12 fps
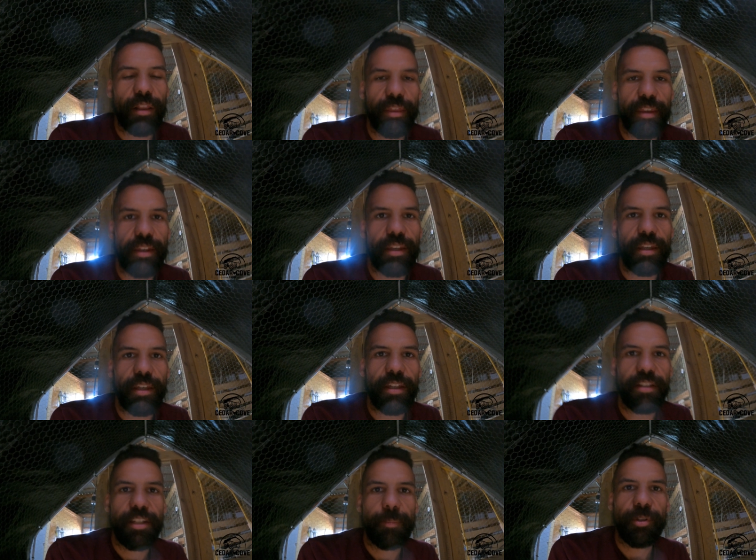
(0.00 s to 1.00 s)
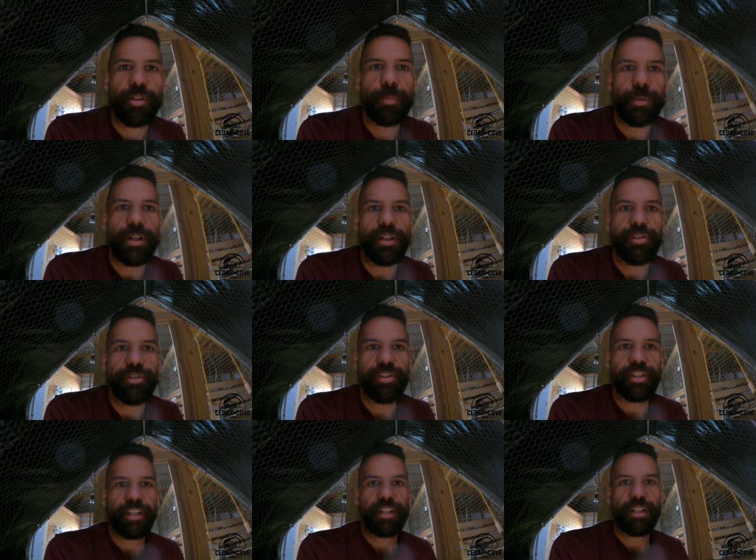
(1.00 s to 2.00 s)
The typical production
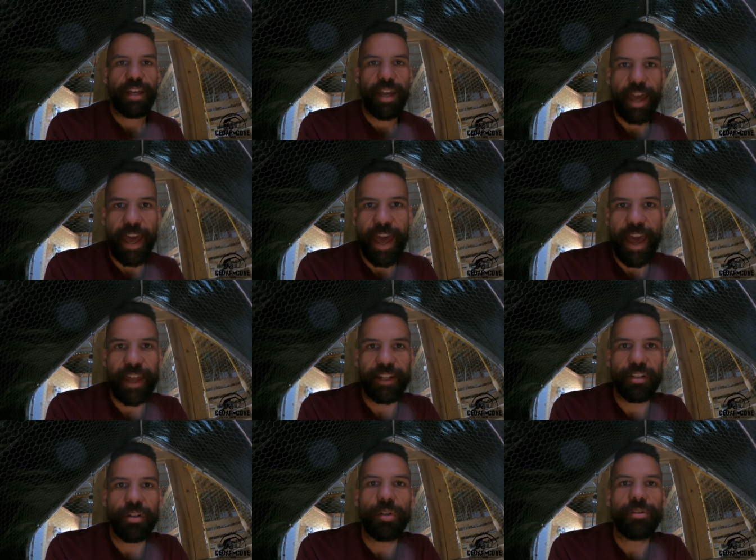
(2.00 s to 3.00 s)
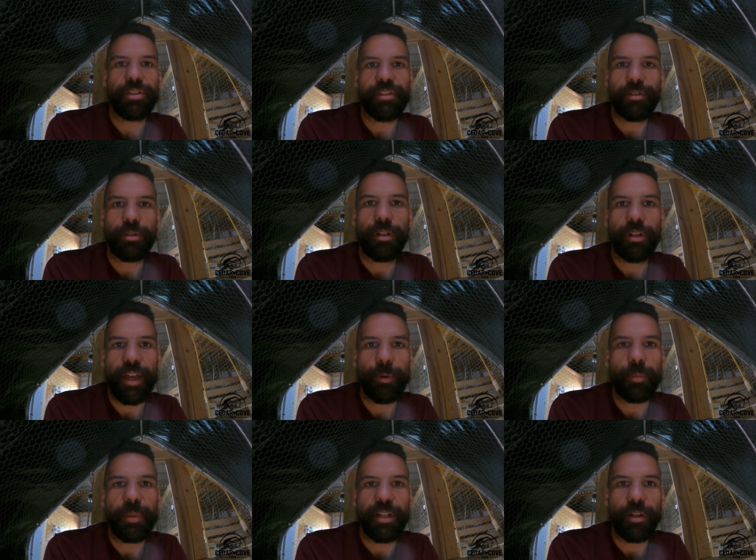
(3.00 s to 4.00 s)
chicken at a grocery store, that
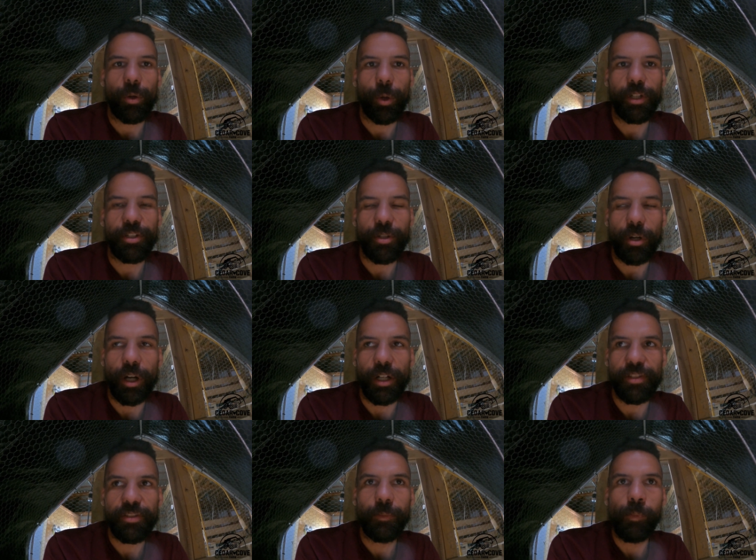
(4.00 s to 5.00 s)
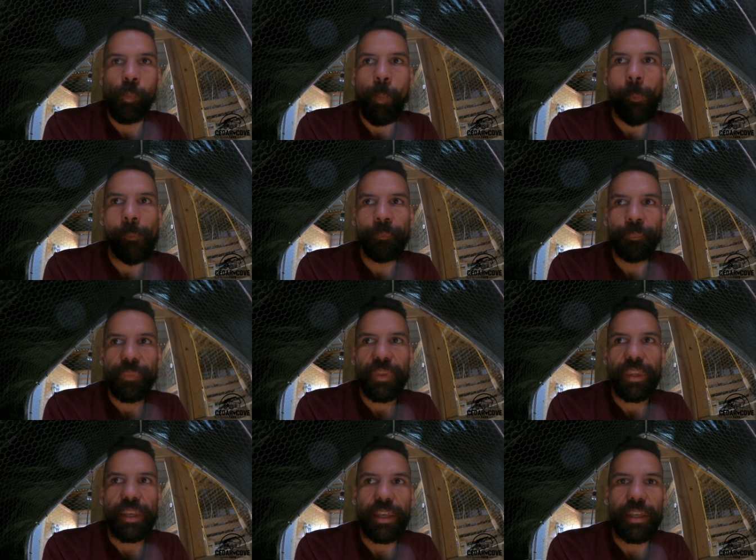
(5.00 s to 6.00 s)
would be a Cornish cross.
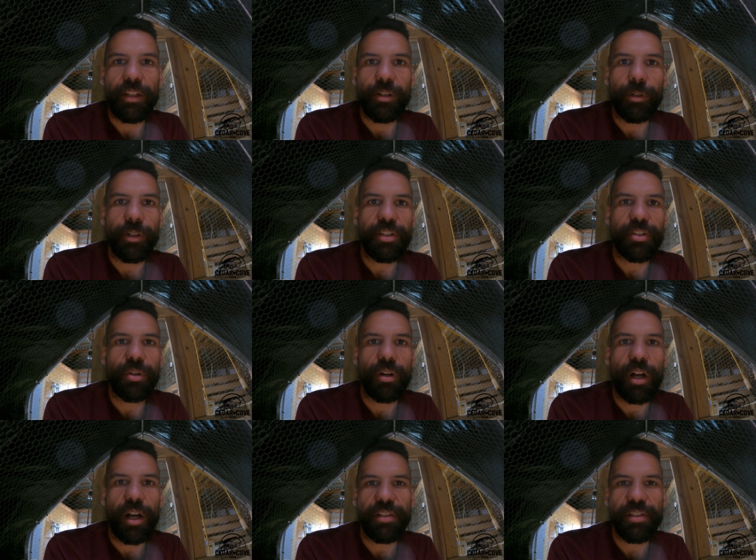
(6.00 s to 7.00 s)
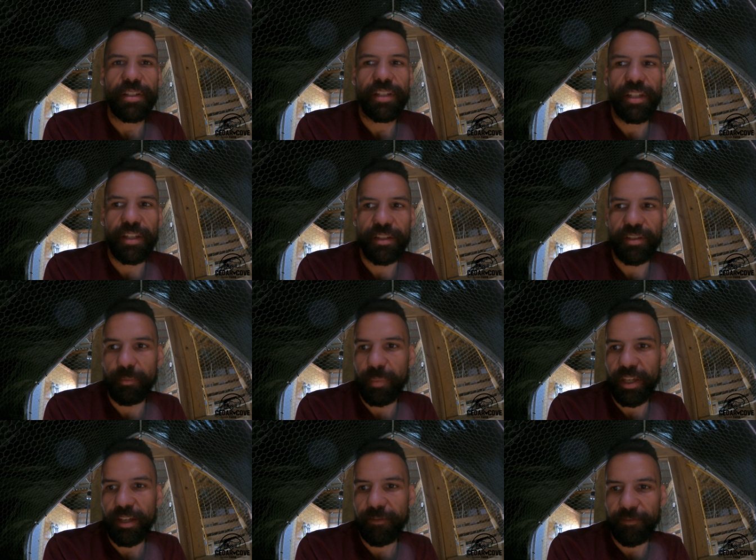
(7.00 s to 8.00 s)
The Cornish cross is a
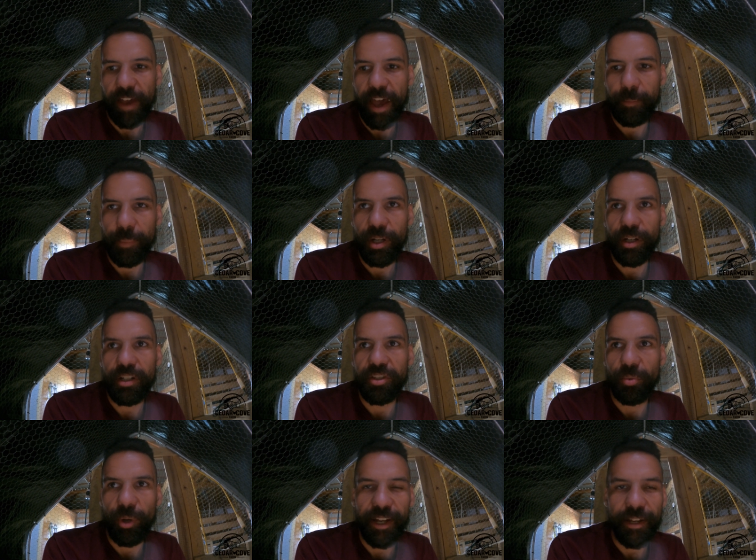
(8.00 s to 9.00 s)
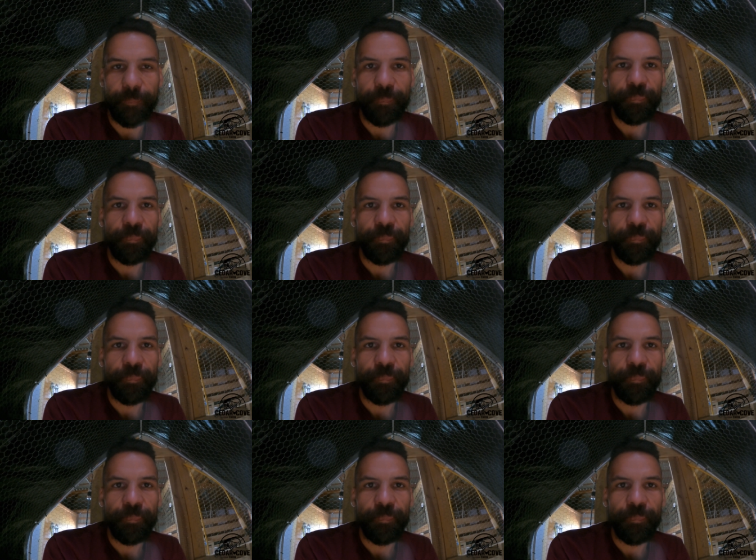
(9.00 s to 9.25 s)
big fat bird. It's white.